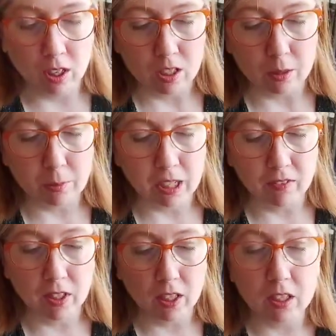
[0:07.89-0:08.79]
some
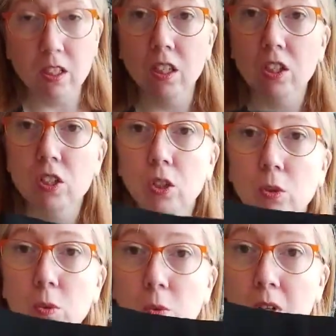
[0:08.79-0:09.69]
clever things that you can
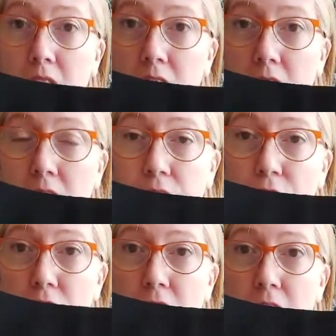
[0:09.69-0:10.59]
do with the
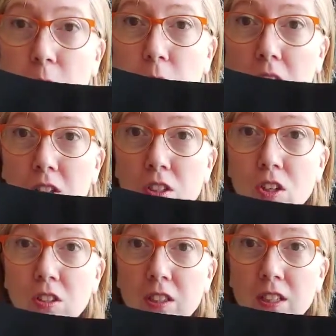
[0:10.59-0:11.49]
Funky Needlework
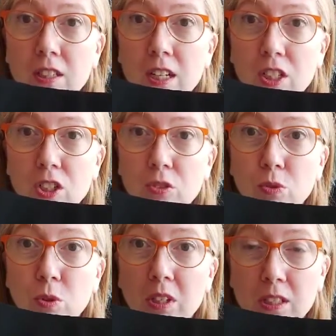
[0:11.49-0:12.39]
Dots and Dashes
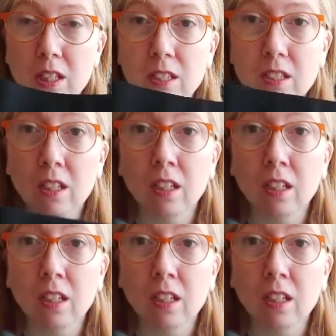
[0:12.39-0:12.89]
ruler set.